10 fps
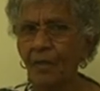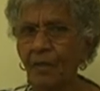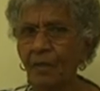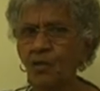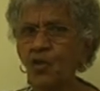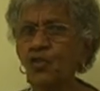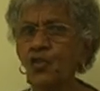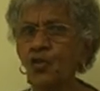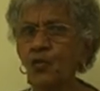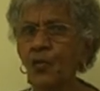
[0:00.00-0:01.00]
news
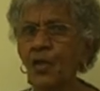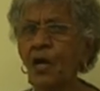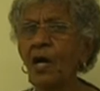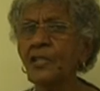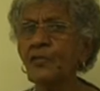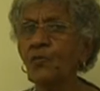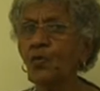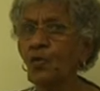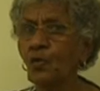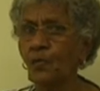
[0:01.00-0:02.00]
of the eyes of the
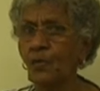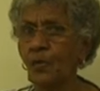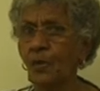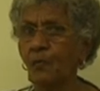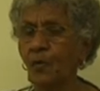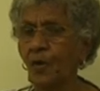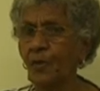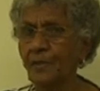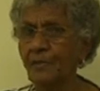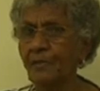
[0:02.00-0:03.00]
world were
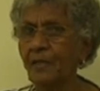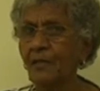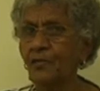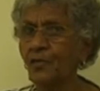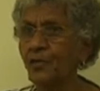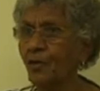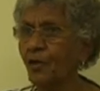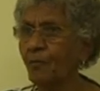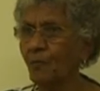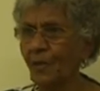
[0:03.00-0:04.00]
on us during the
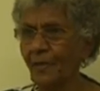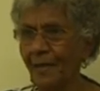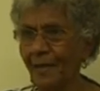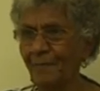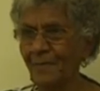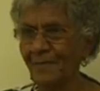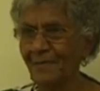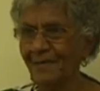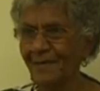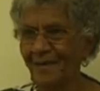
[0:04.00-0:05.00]
Commonwealth Games,
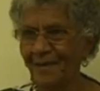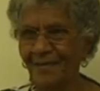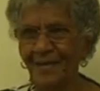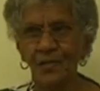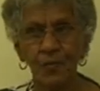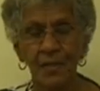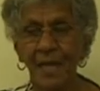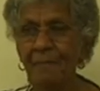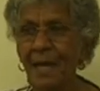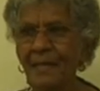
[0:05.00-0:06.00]
and that's when
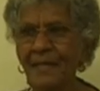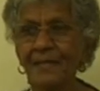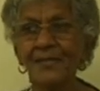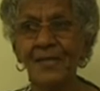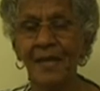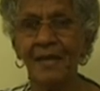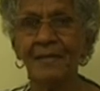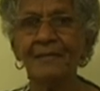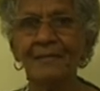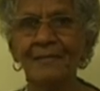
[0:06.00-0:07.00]
they made their
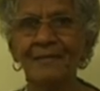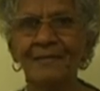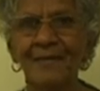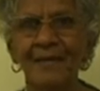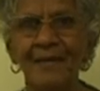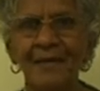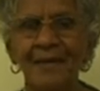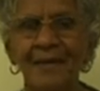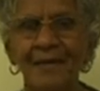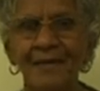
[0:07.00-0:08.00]
stand.
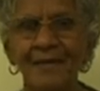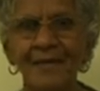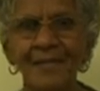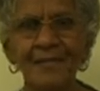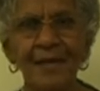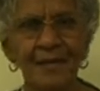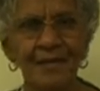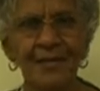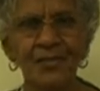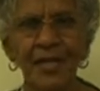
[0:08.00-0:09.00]
And I say to
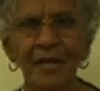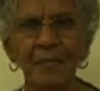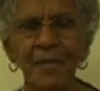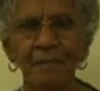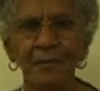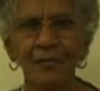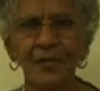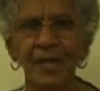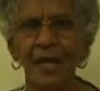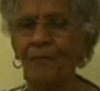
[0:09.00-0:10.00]
those young people, well,
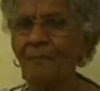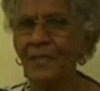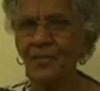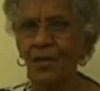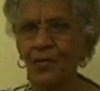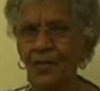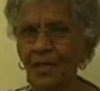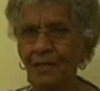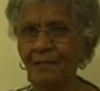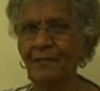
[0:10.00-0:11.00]
they're much older
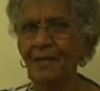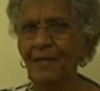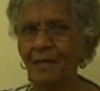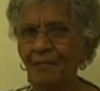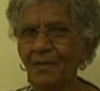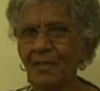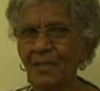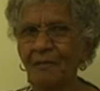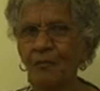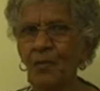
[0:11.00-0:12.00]
now, but you
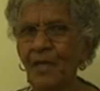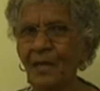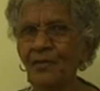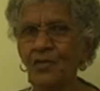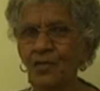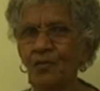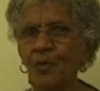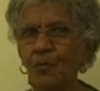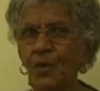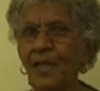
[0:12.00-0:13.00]
know, without you,
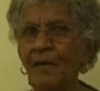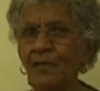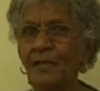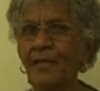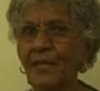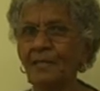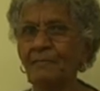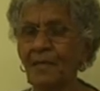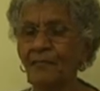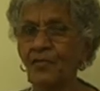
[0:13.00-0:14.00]
we wouldn't have the
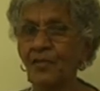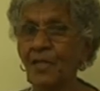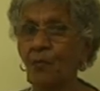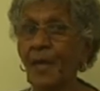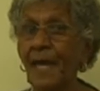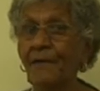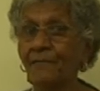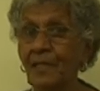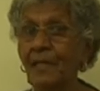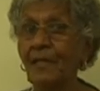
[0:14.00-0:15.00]
benefits that we have
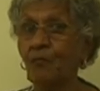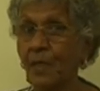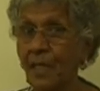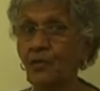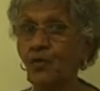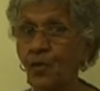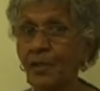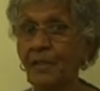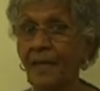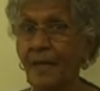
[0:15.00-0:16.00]
that we enjoy
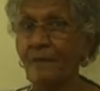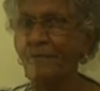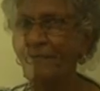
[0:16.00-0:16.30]
today.